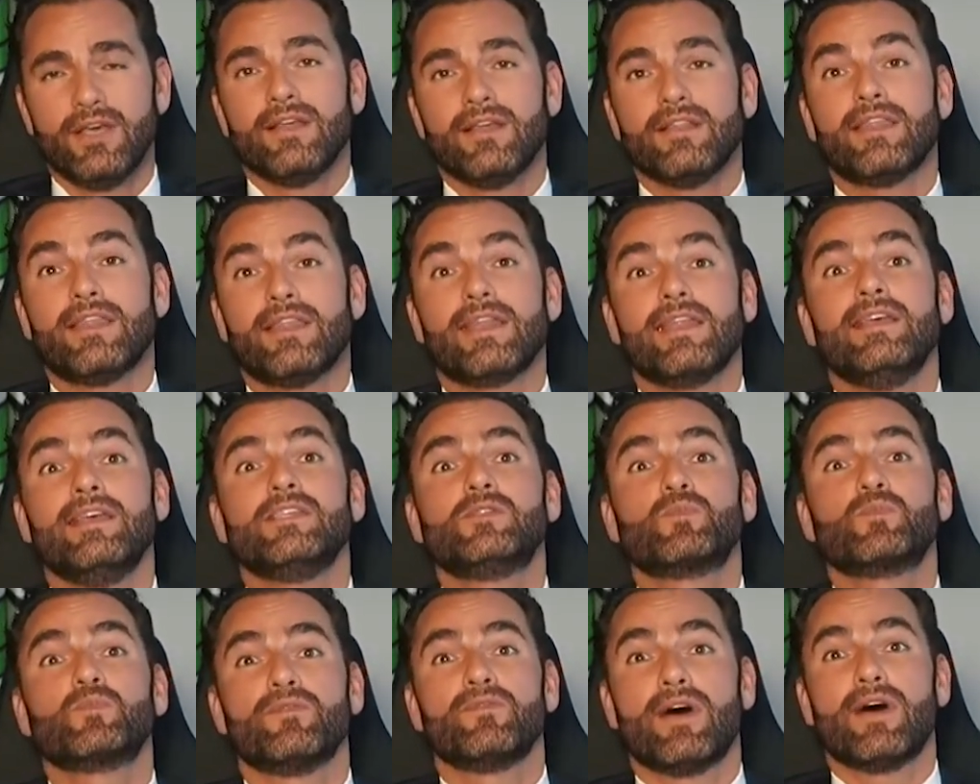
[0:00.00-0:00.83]
that is
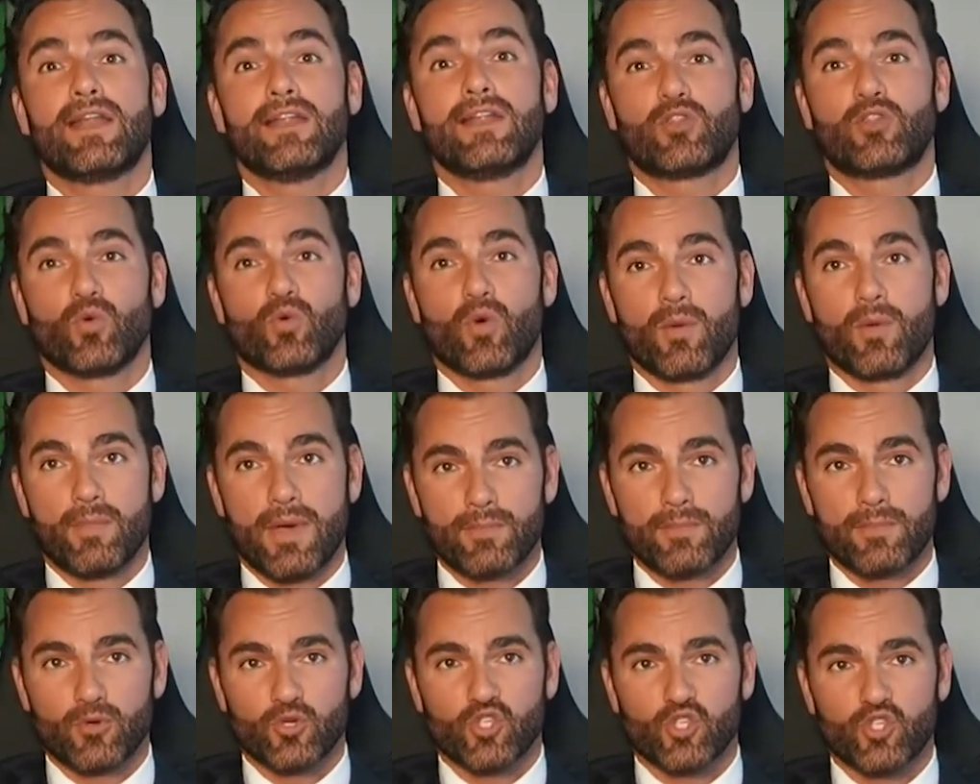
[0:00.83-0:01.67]
provided to our
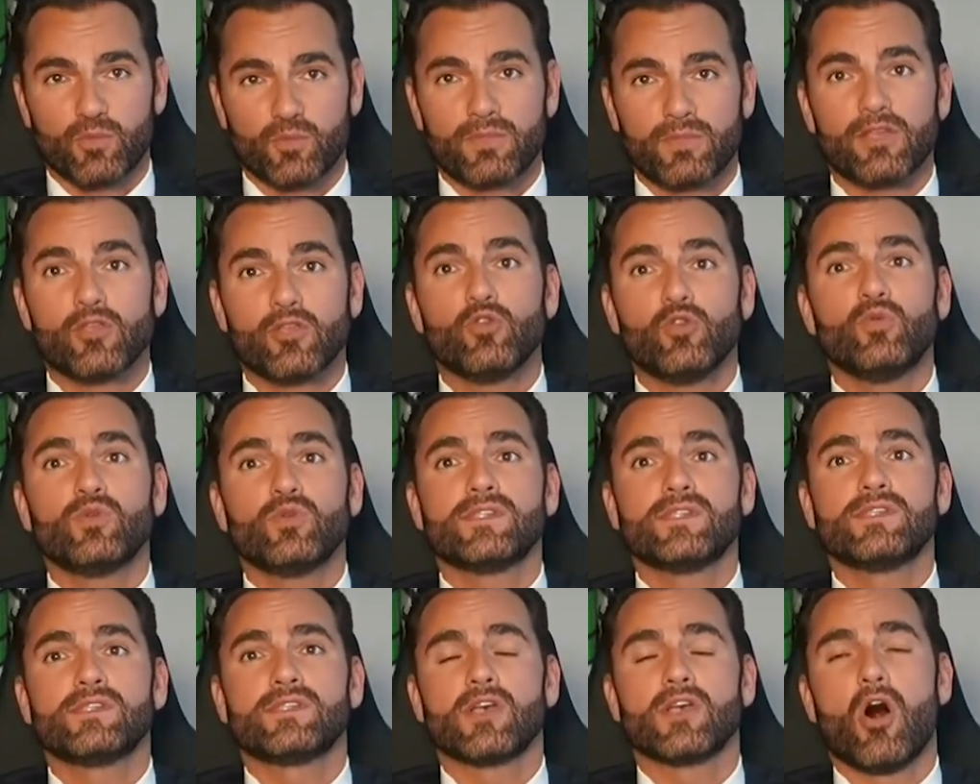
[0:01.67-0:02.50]
membership, that
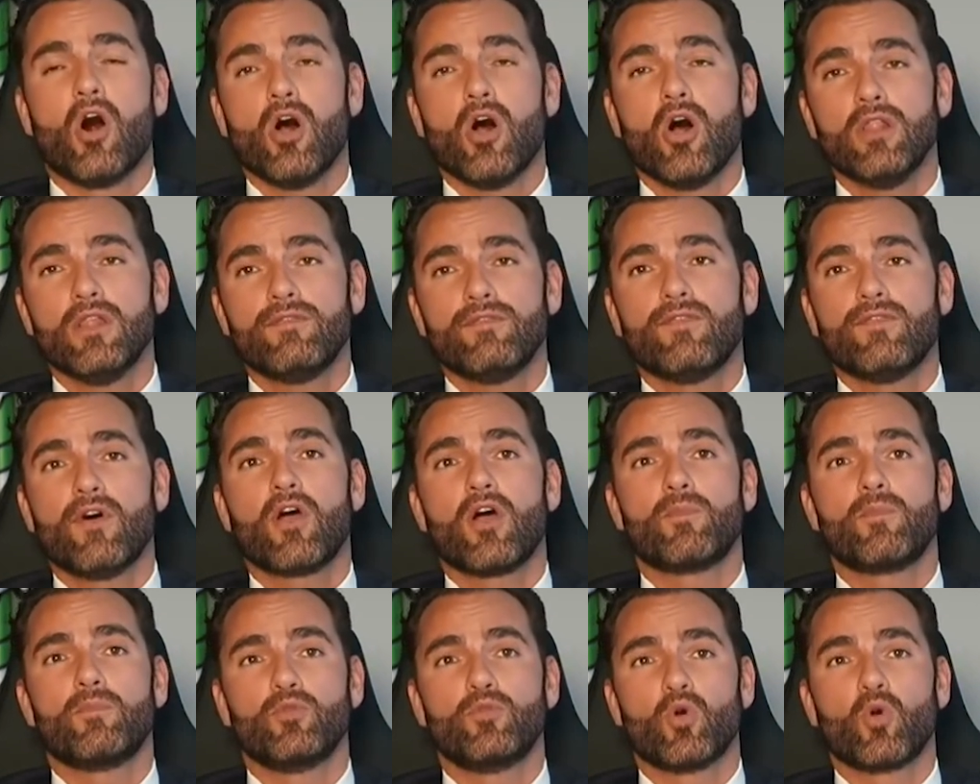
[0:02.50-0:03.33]
uses all of
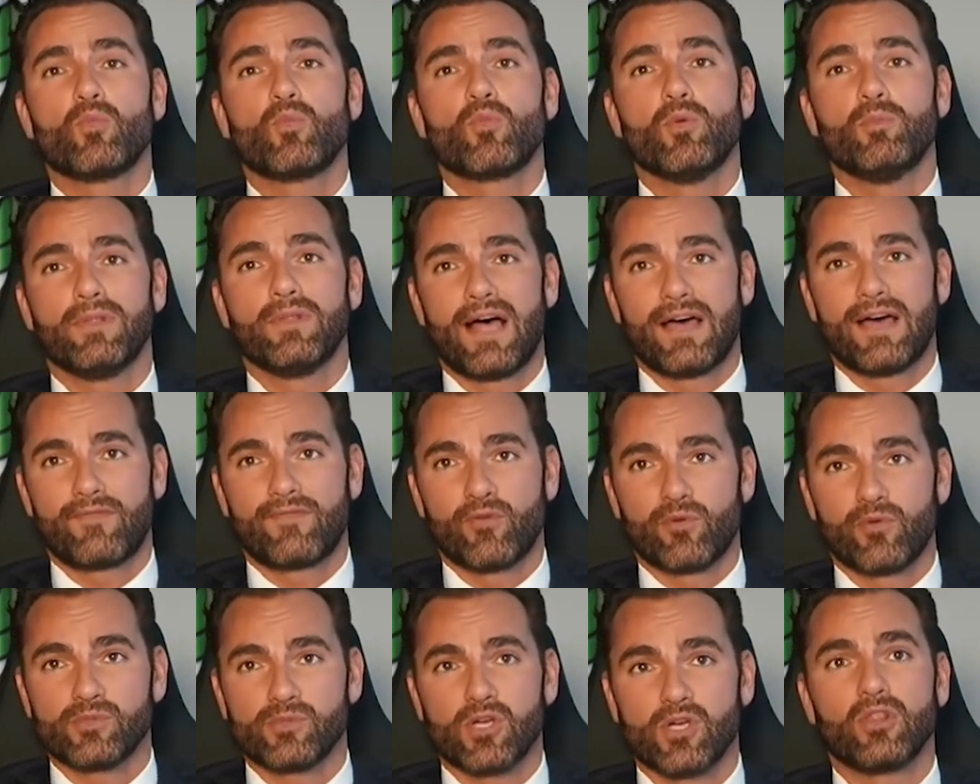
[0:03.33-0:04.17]
our normal
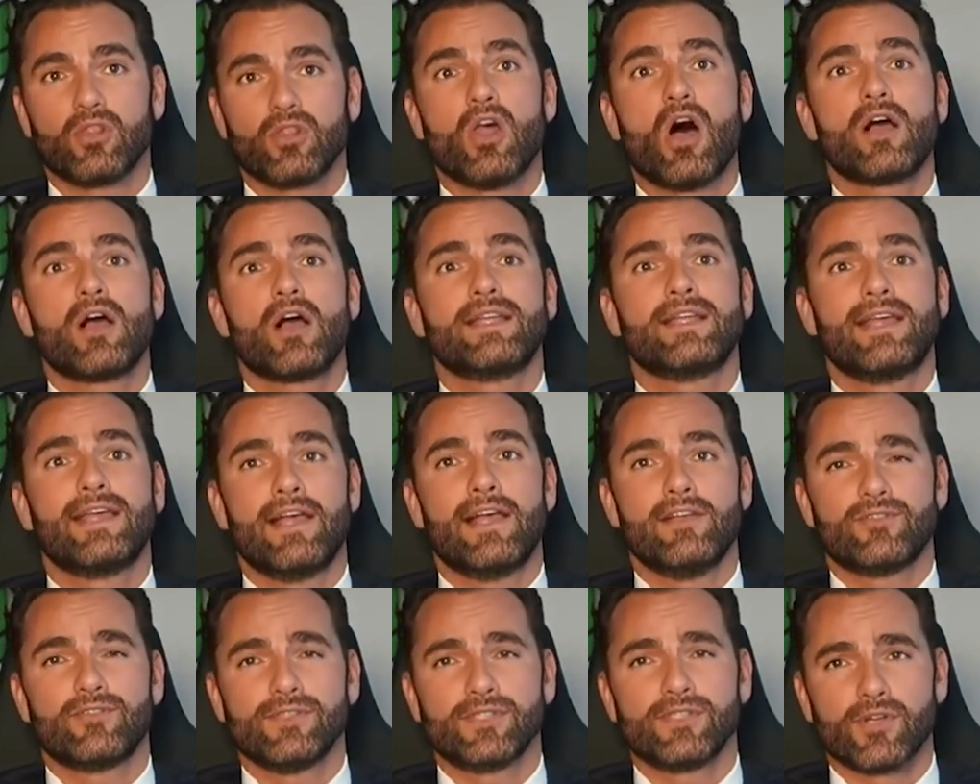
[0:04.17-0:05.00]
platforms, our login
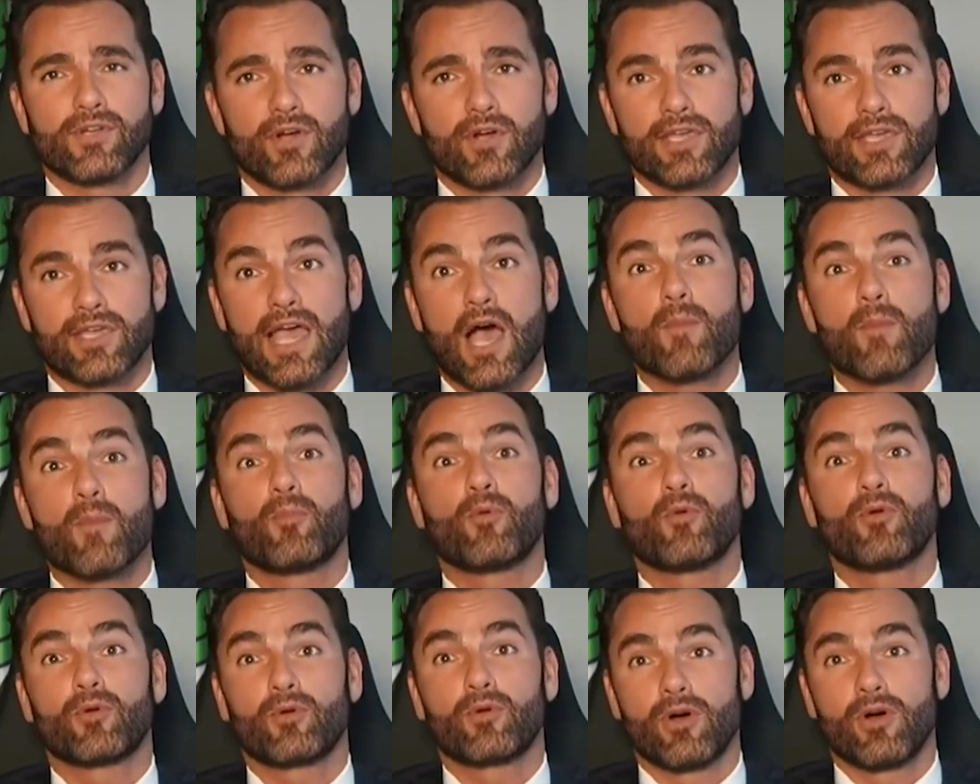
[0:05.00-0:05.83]
engines, our account
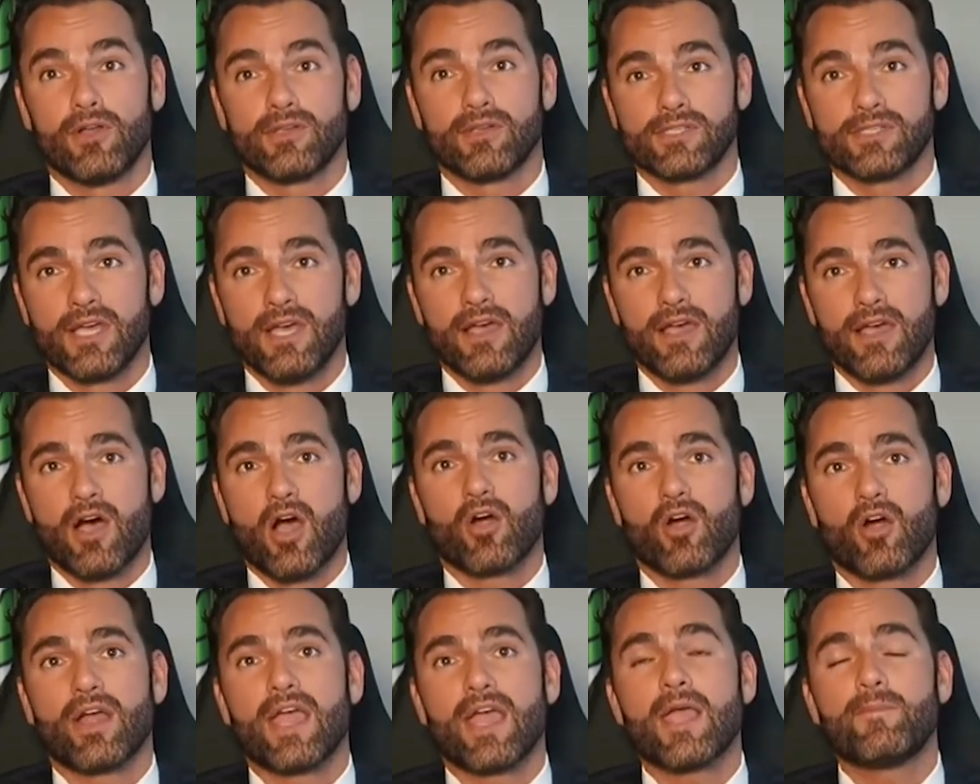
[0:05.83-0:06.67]
protocols,
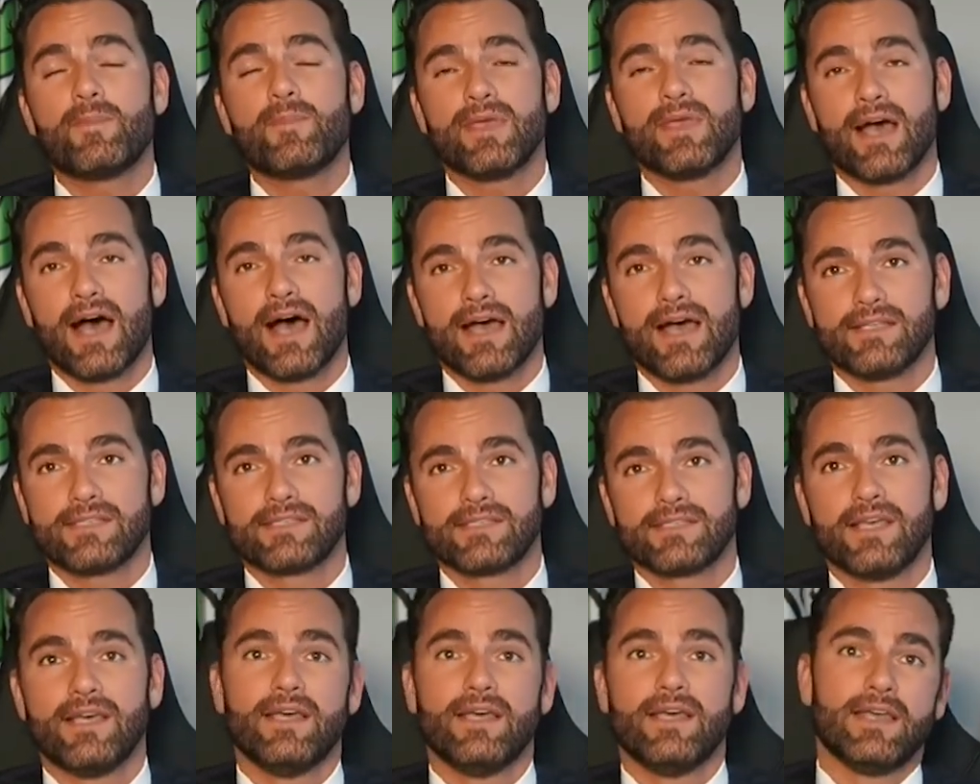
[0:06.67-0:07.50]
our
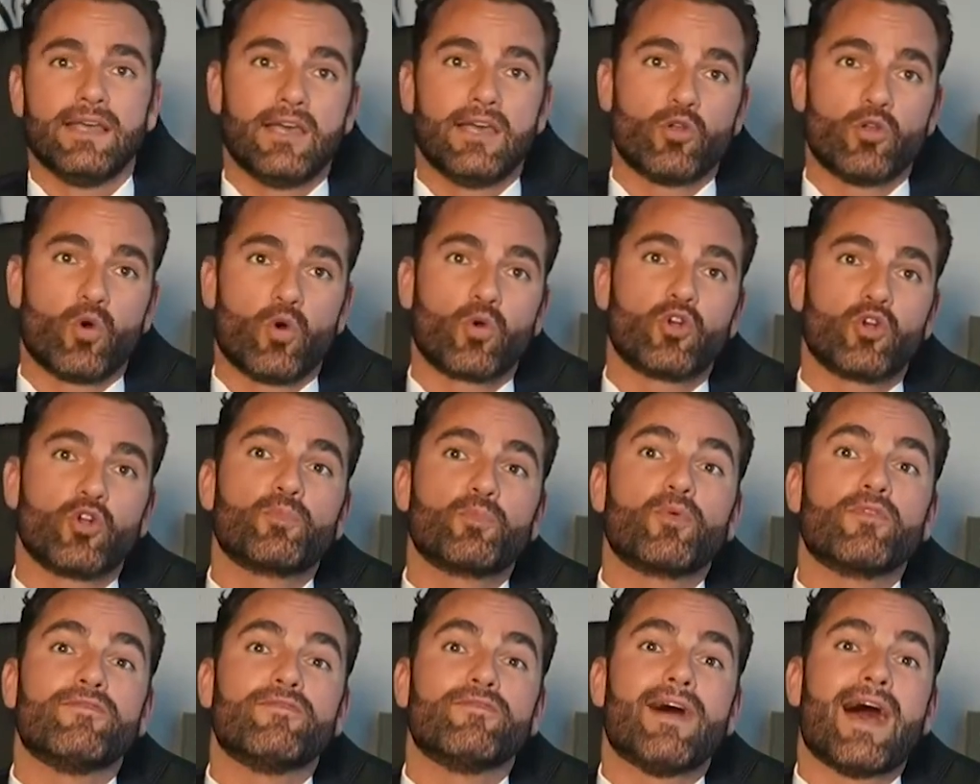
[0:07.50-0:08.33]
APIs, in order to
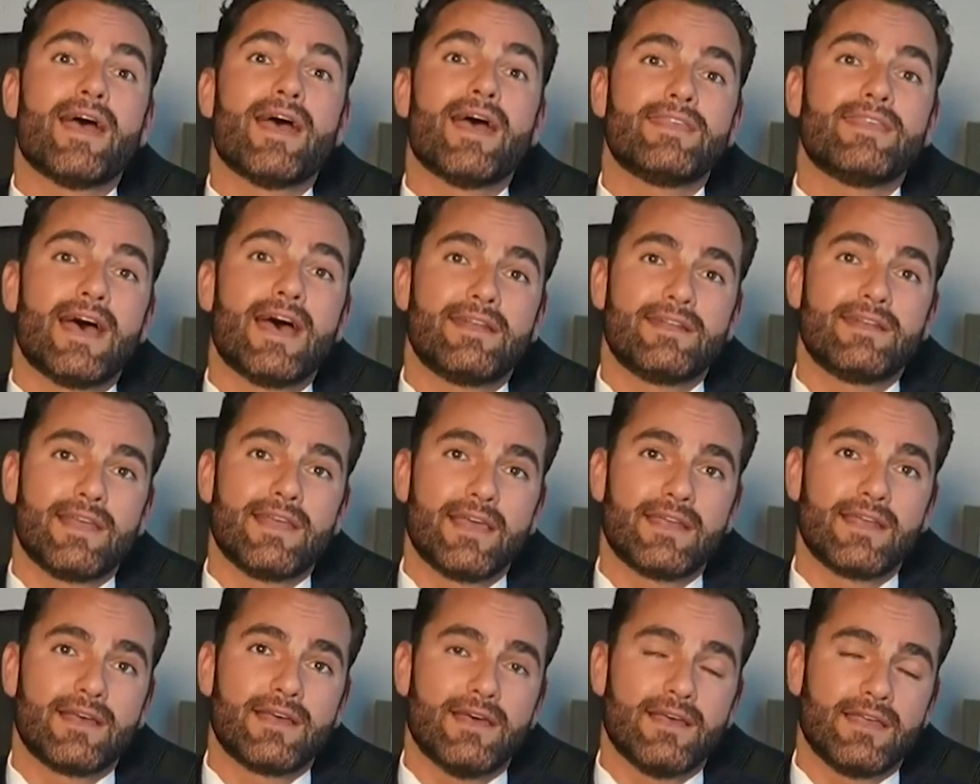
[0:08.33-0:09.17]
provide that
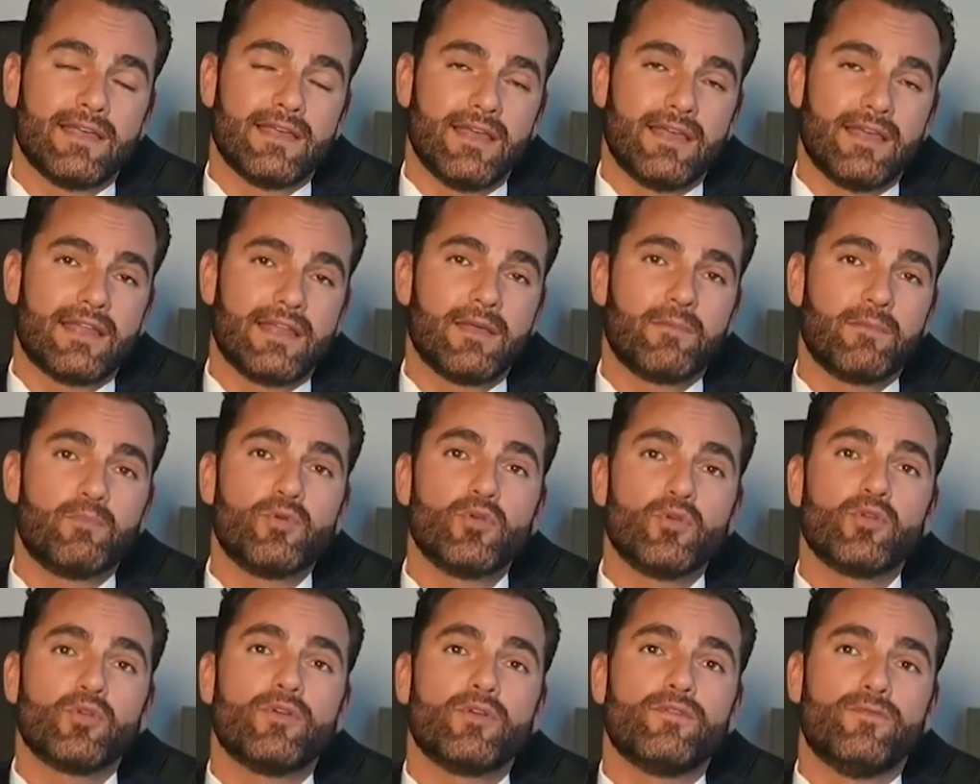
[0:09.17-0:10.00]
data in a
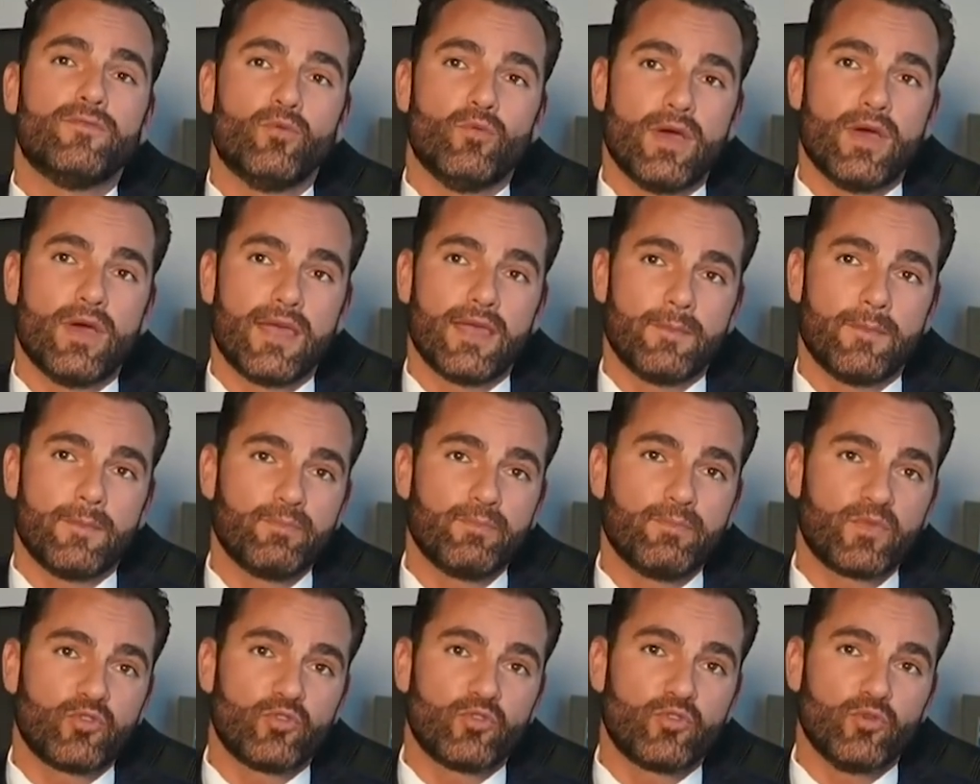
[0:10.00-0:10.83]
beautiful way
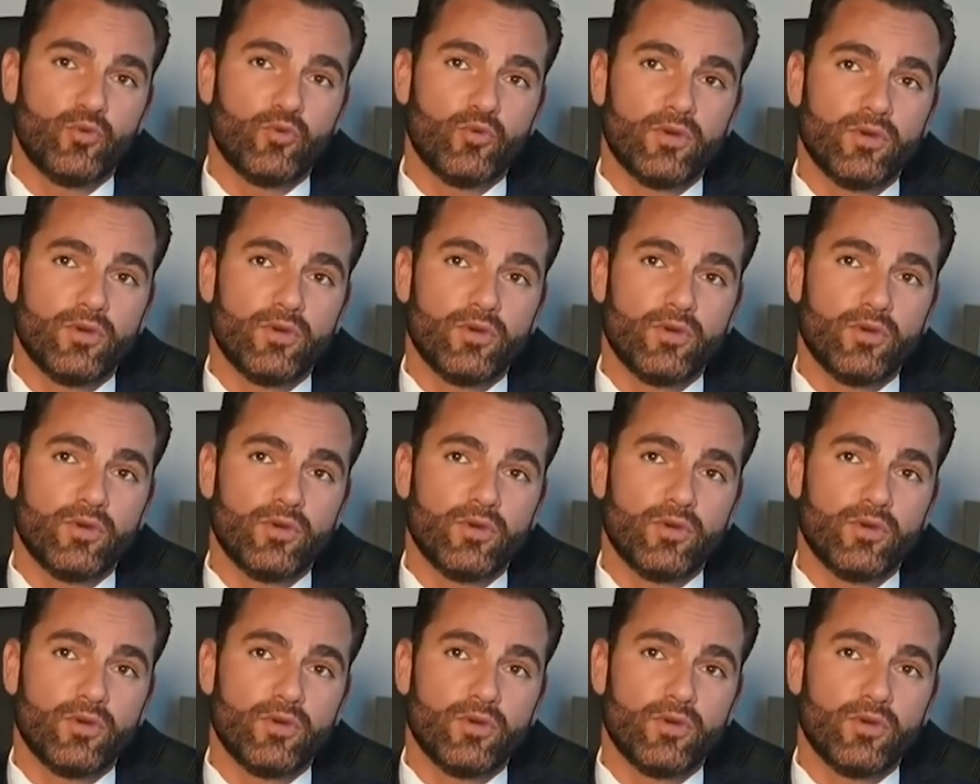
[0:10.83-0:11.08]
to